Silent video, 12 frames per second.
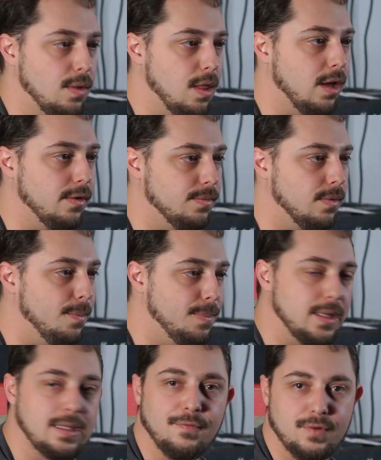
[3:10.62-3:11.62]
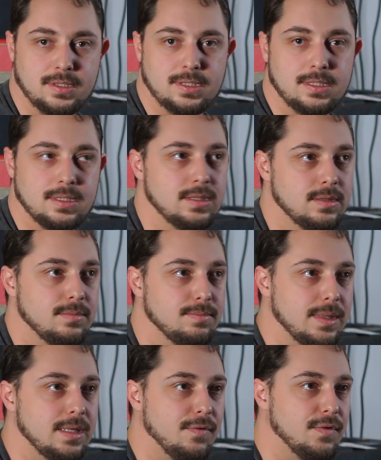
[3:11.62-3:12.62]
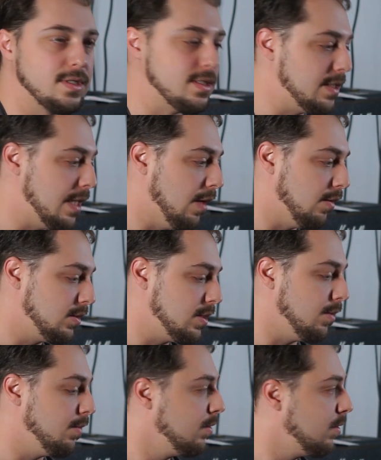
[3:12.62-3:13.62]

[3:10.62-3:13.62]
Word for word: lot of, a big difference, big difference in sound, so.